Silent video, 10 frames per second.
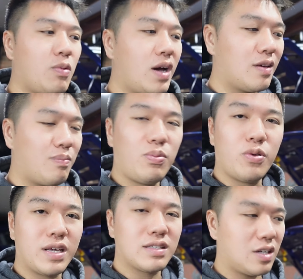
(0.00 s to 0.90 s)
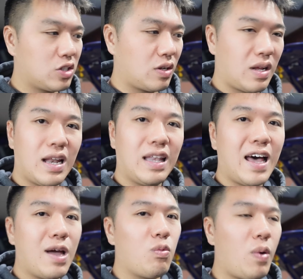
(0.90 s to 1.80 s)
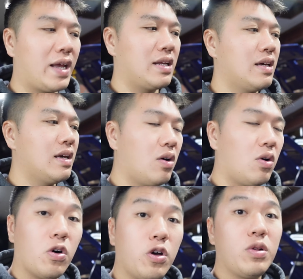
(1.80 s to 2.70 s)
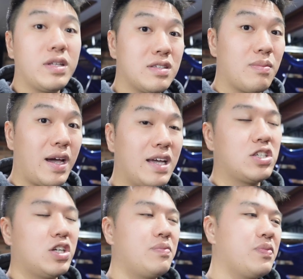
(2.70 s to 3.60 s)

why are you putting such a lightweight oil into my engine?